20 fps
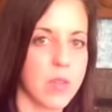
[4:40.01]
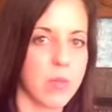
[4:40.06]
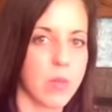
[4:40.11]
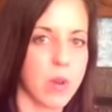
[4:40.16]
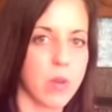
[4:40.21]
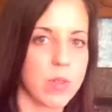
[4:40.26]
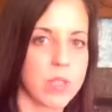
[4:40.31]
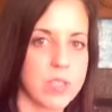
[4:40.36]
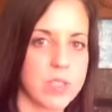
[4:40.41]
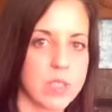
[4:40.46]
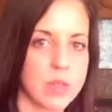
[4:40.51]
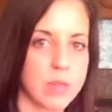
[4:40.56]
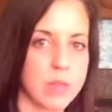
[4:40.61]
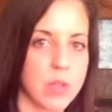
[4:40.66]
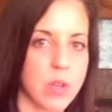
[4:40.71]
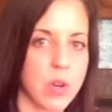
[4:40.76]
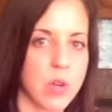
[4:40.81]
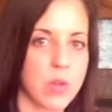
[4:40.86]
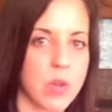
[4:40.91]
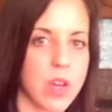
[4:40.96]
throw in some
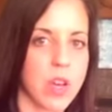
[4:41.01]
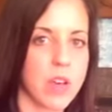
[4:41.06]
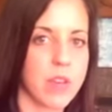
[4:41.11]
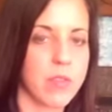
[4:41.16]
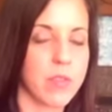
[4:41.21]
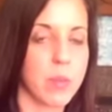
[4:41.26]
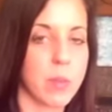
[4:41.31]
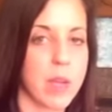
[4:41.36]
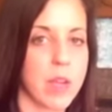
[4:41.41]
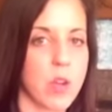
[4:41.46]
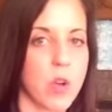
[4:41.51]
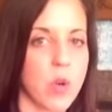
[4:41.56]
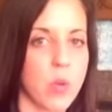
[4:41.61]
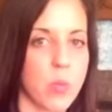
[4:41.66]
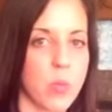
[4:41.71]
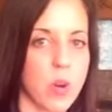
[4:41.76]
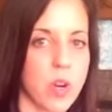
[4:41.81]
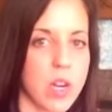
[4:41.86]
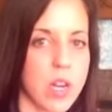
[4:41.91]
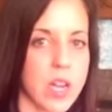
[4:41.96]
yoga for my
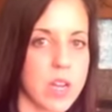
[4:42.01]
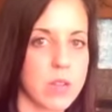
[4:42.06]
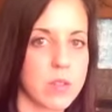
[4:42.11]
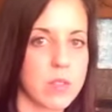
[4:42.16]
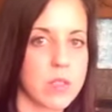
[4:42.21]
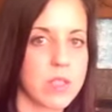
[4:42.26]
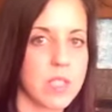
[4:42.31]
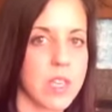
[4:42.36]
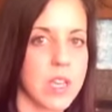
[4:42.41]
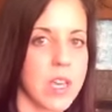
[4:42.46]
home workouts.